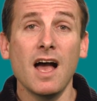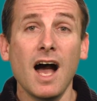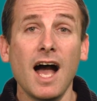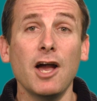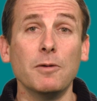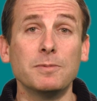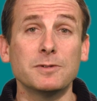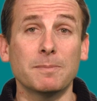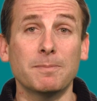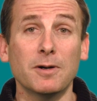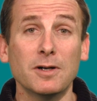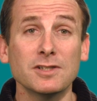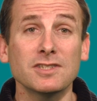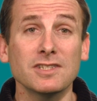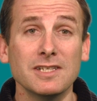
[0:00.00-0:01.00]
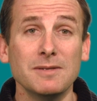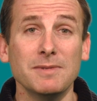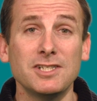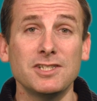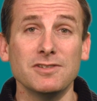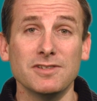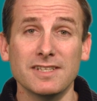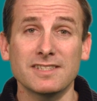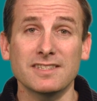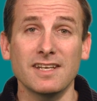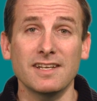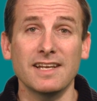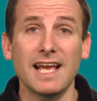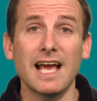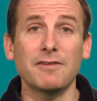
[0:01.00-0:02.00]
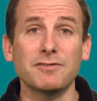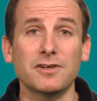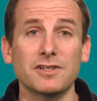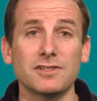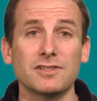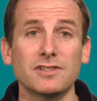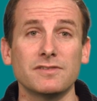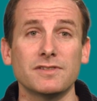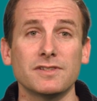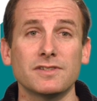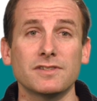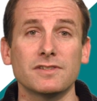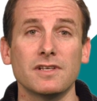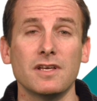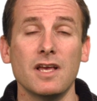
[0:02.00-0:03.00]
I hope to personally meet you this Sunday after our service.